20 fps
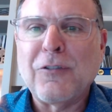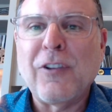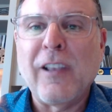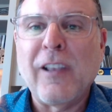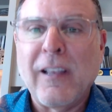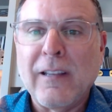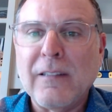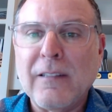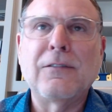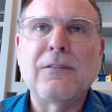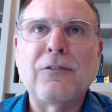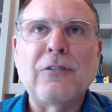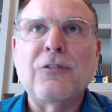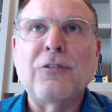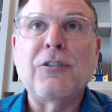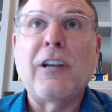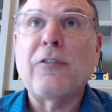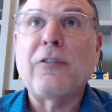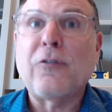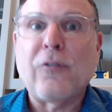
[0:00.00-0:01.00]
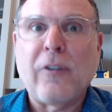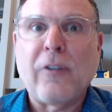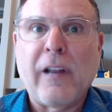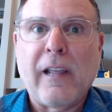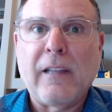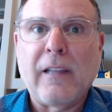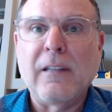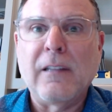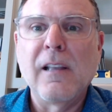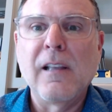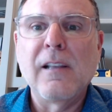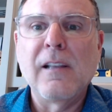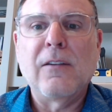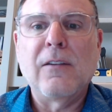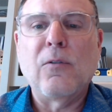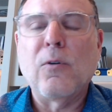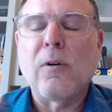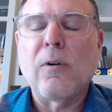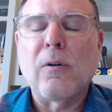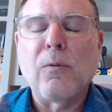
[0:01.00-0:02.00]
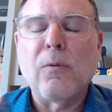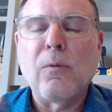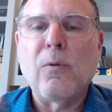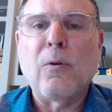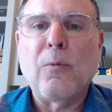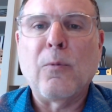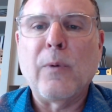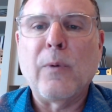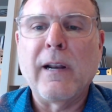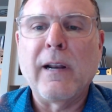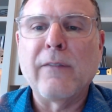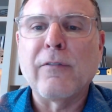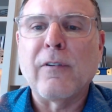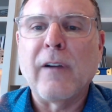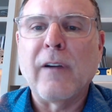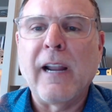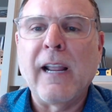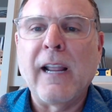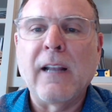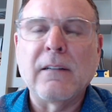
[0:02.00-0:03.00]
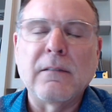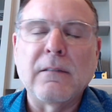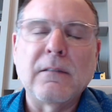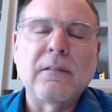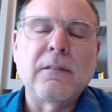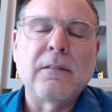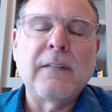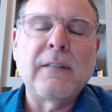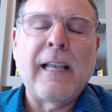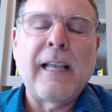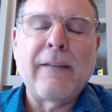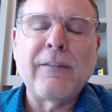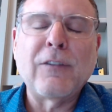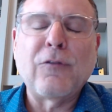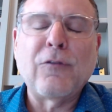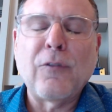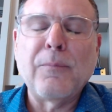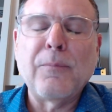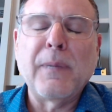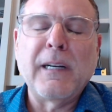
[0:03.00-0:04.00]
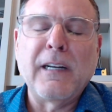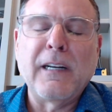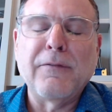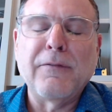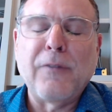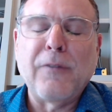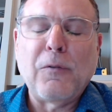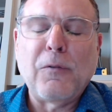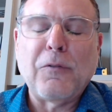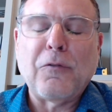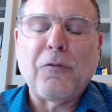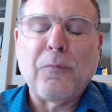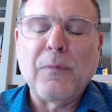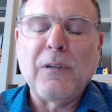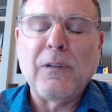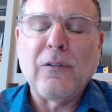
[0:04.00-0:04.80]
hit since yesterday, or whatever? And having somebody to focus me